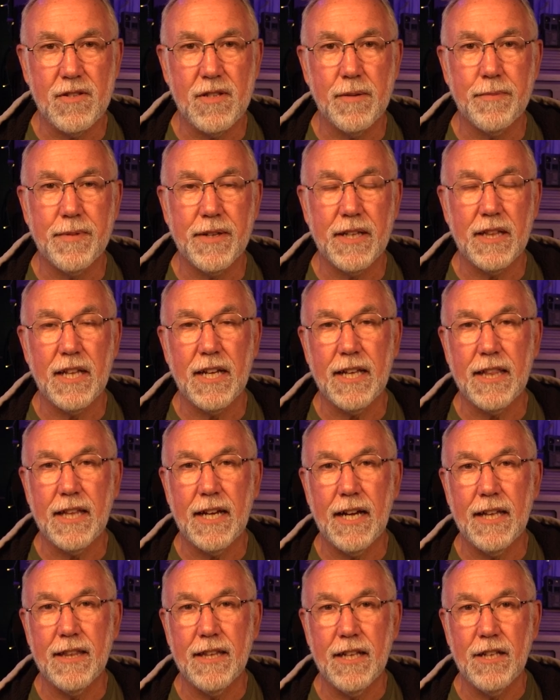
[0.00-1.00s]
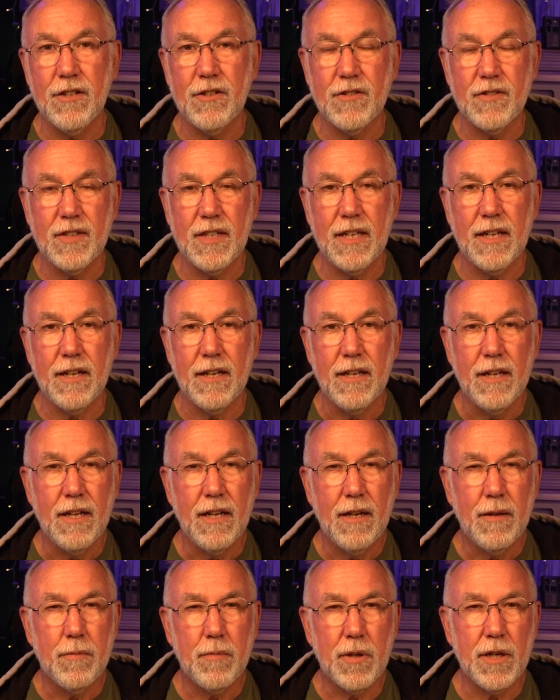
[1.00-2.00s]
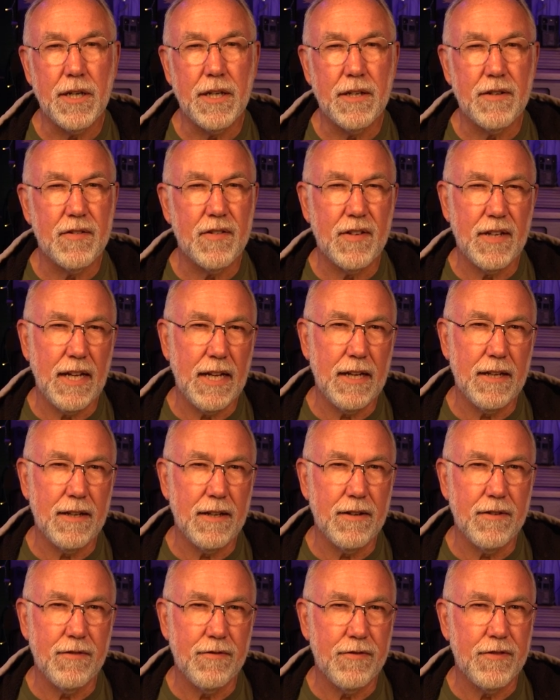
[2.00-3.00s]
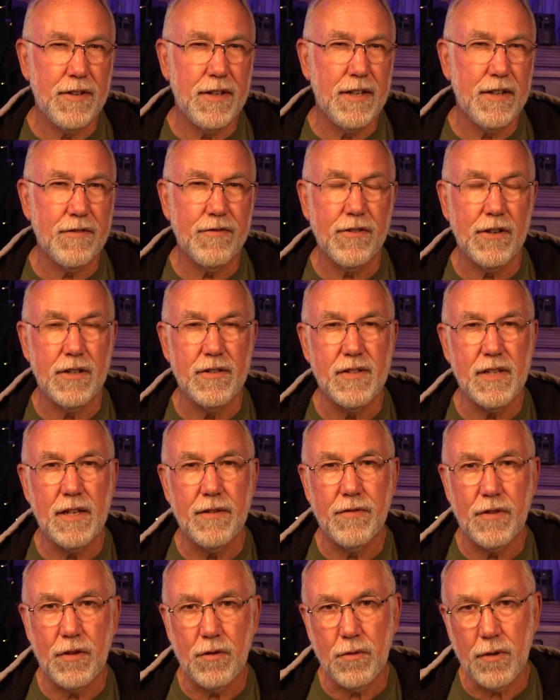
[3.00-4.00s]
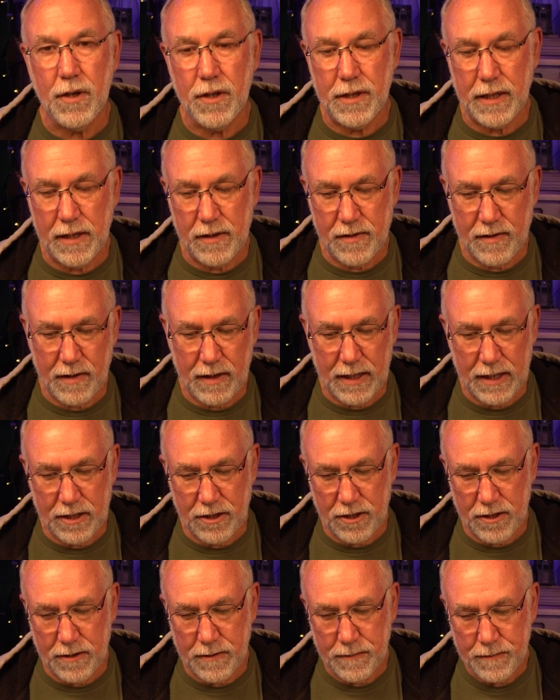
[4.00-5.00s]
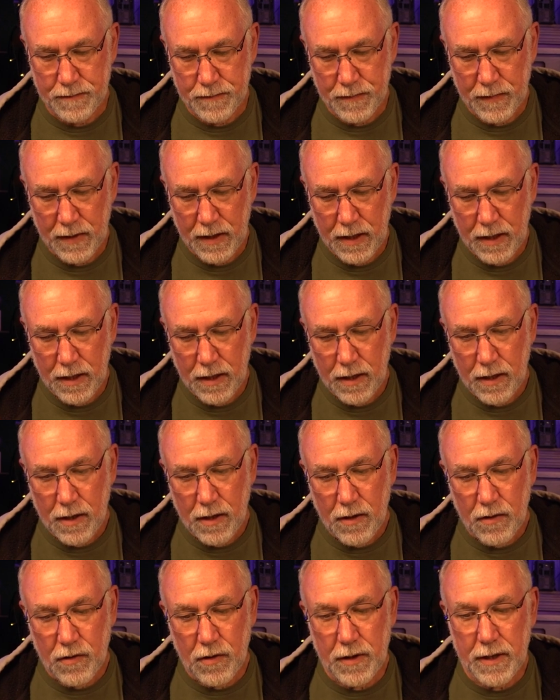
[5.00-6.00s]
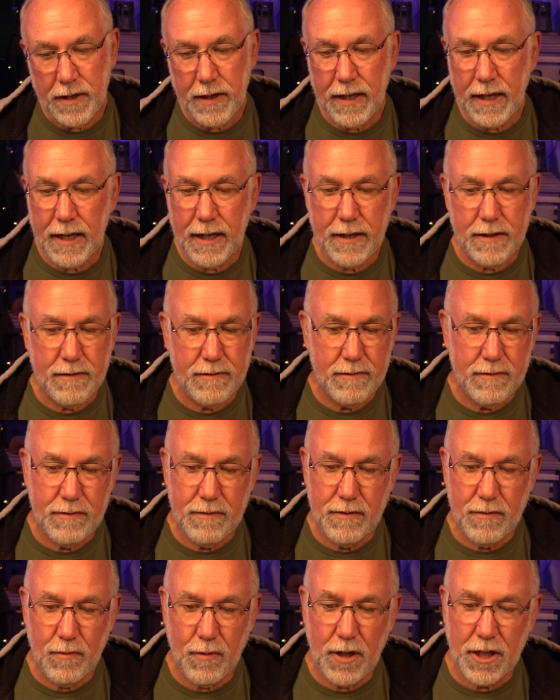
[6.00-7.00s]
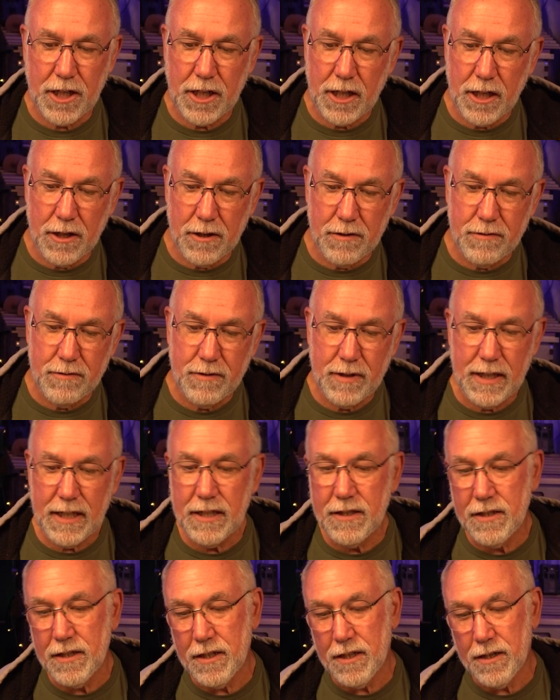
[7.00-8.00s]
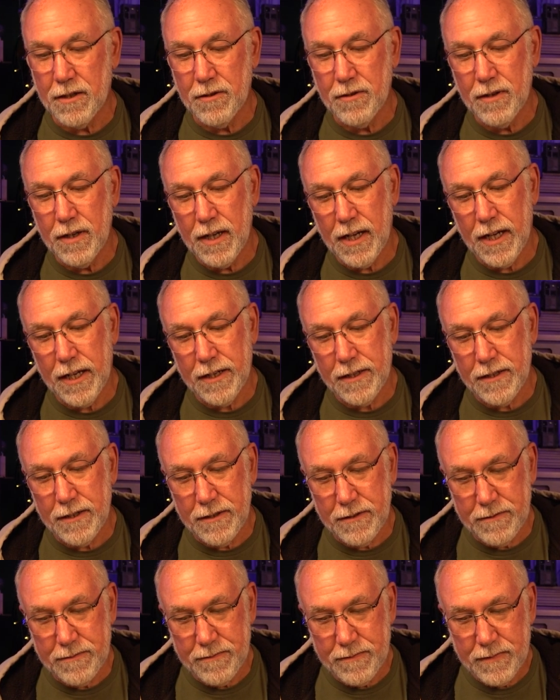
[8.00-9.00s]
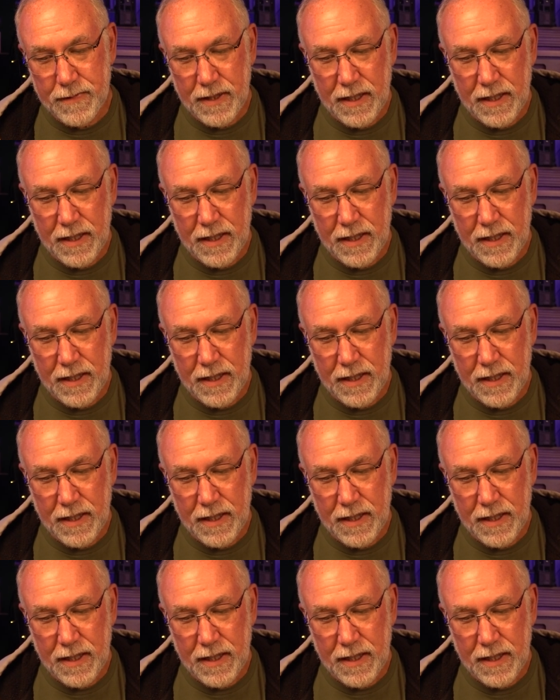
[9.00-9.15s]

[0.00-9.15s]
or something like that. Then you'll see a pretty distinctive difference even through all the insulation. So there again, want to know, need to know, I don't know.